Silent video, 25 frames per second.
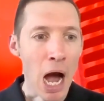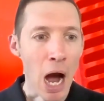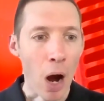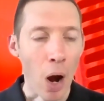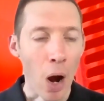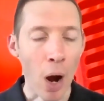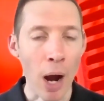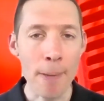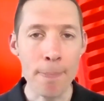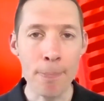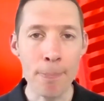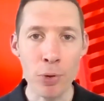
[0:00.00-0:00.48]

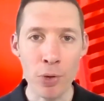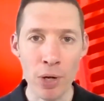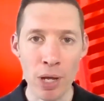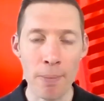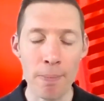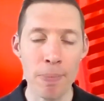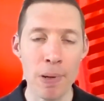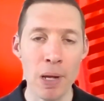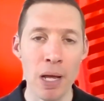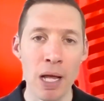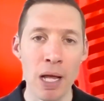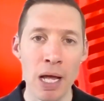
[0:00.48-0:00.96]
I put
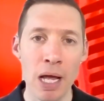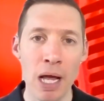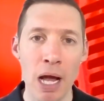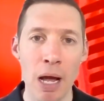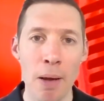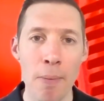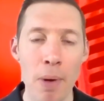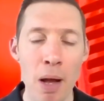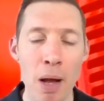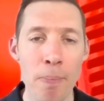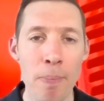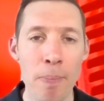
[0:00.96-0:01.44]
up
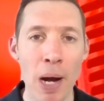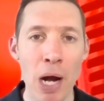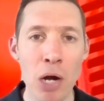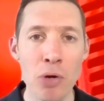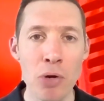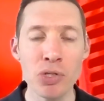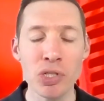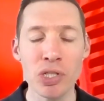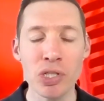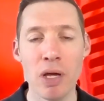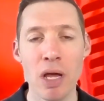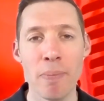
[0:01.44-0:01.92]
a
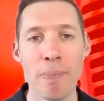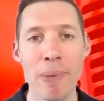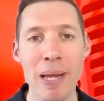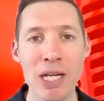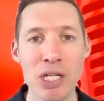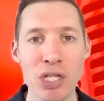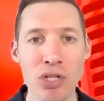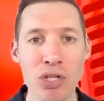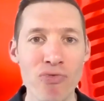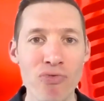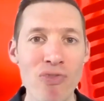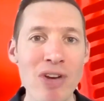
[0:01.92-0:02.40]
poster, a
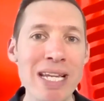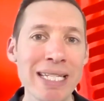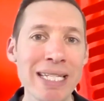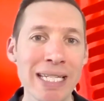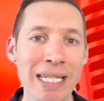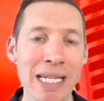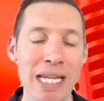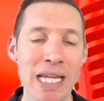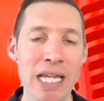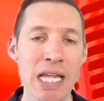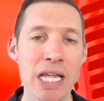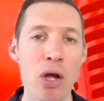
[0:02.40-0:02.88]
picture
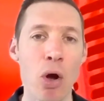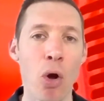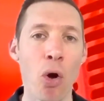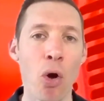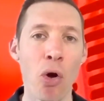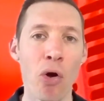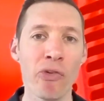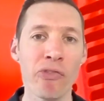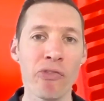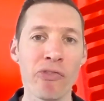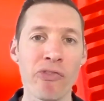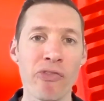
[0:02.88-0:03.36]
recently
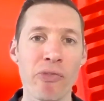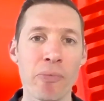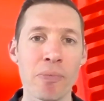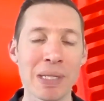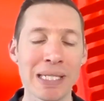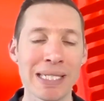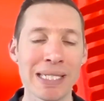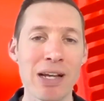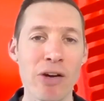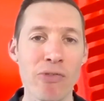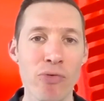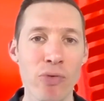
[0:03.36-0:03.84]
of
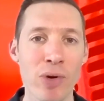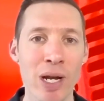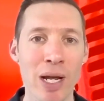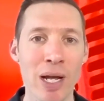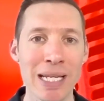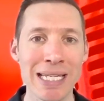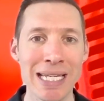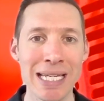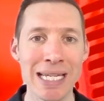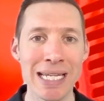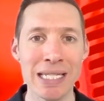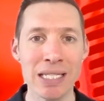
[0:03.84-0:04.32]
myself when
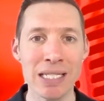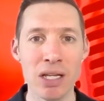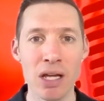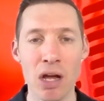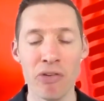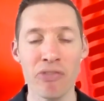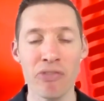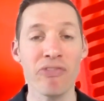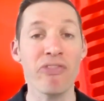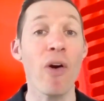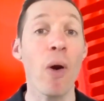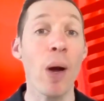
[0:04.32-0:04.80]
I did
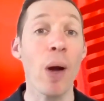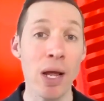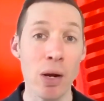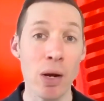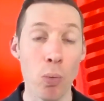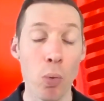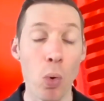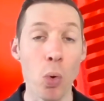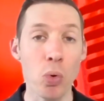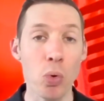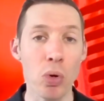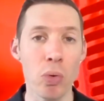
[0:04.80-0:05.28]
a fire
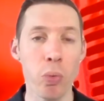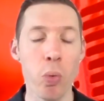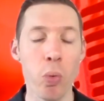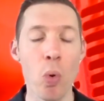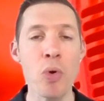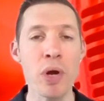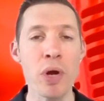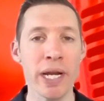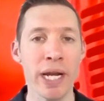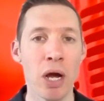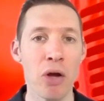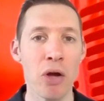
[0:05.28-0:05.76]
walk,
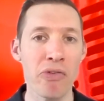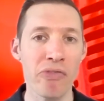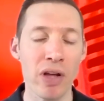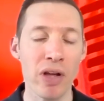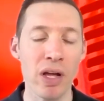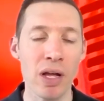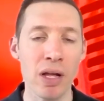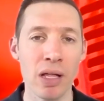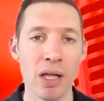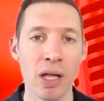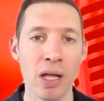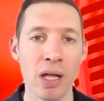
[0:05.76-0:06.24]
walking
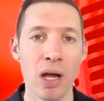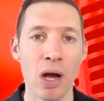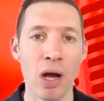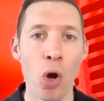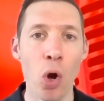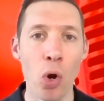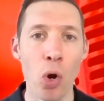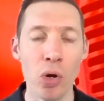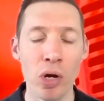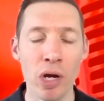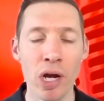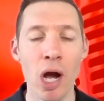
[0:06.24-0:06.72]
over
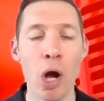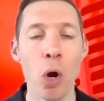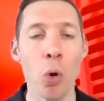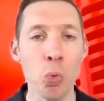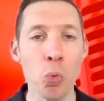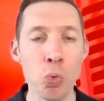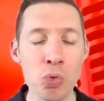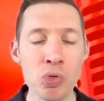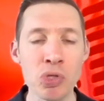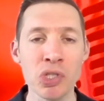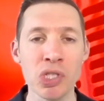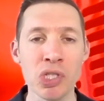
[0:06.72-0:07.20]
hot
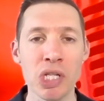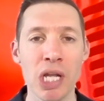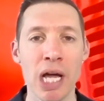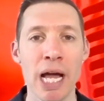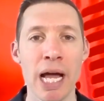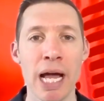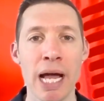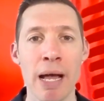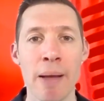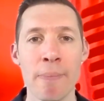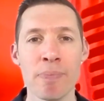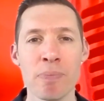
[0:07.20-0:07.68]
coals,
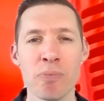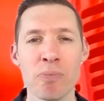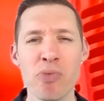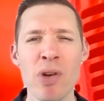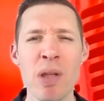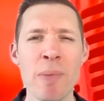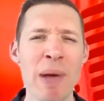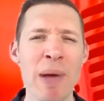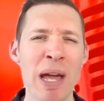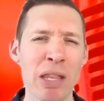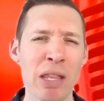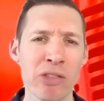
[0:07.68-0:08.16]

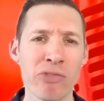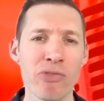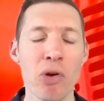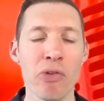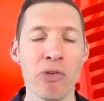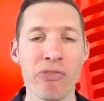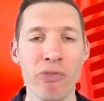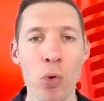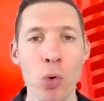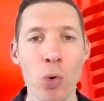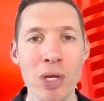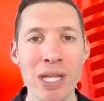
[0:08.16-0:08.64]
probably about 3
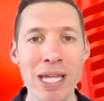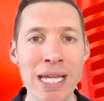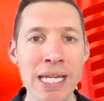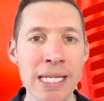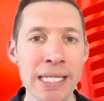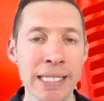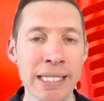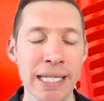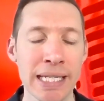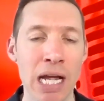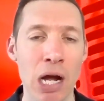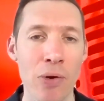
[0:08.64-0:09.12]
or 4
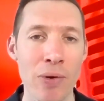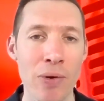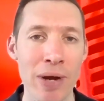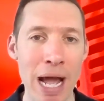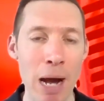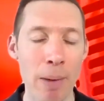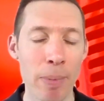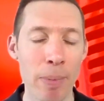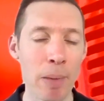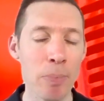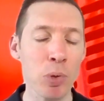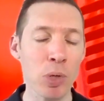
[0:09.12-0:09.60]
years ago
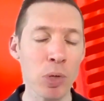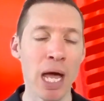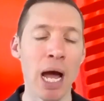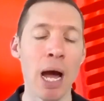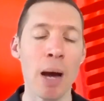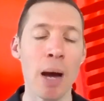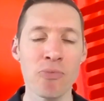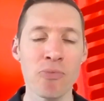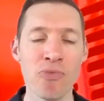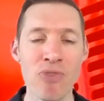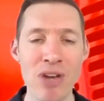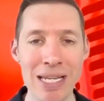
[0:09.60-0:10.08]
now. But I put that
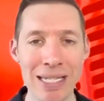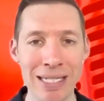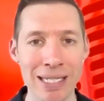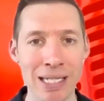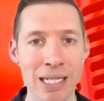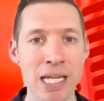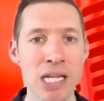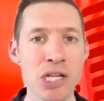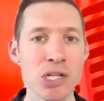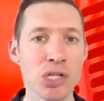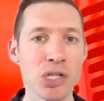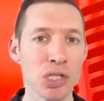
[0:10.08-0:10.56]
up
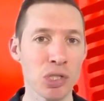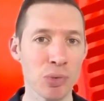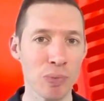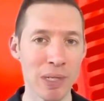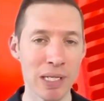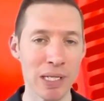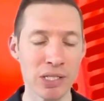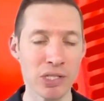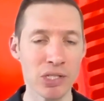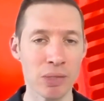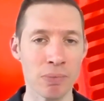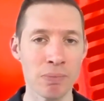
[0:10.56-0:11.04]
recently just
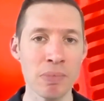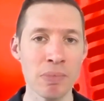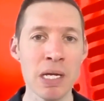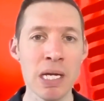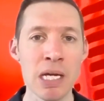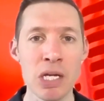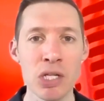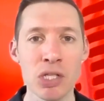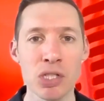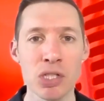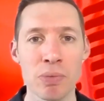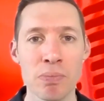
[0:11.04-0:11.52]
with some
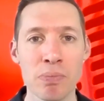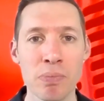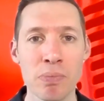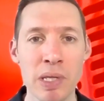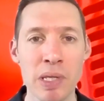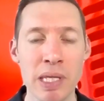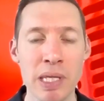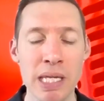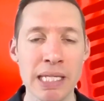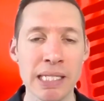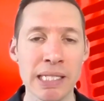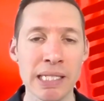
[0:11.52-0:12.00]

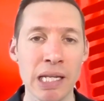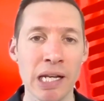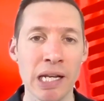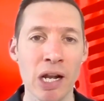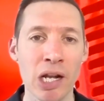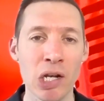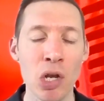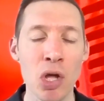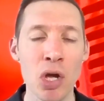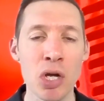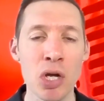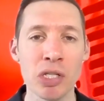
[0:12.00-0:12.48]
things that
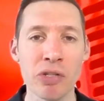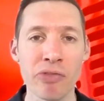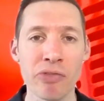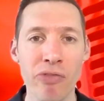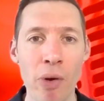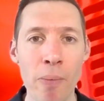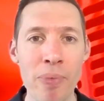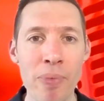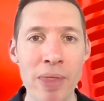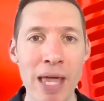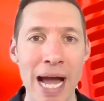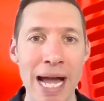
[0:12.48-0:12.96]
I'd learned
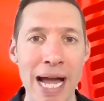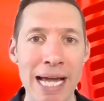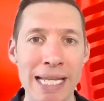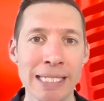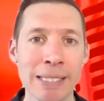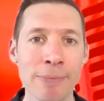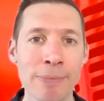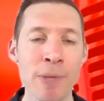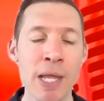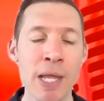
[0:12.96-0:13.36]
from that.